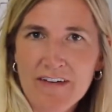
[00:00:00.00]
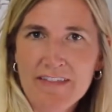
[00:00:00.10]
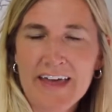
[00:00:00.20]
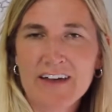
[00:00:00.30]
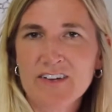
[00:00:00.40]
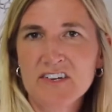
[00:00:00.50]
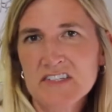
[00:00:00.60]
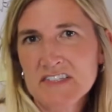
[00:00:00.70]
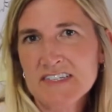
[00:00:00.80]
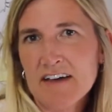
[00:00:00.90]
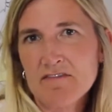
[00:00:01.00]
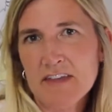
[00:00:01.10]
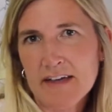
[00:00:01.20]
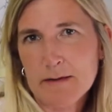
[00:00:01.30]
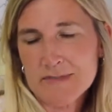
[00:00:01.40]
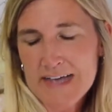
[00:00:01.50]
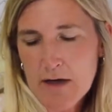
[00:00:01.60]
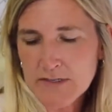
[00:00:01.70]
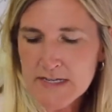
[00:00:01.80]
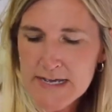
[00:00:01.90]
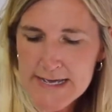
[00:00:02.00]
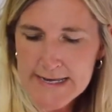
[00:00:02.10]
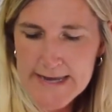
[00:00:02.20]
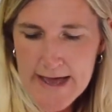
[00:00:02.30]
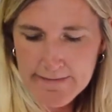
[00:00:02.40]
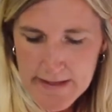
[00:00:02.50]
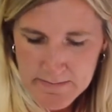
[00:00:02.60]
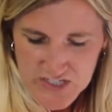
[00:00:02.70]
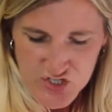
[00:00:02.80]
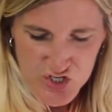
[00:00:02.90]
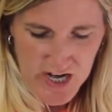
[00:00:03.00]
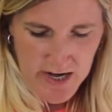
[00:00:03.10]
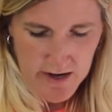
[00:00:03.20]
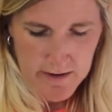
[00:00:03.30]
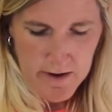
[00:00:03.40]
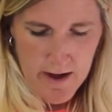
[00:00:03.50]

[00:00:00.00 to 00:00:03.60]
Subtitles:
that good stuff that comes out. Now, let me share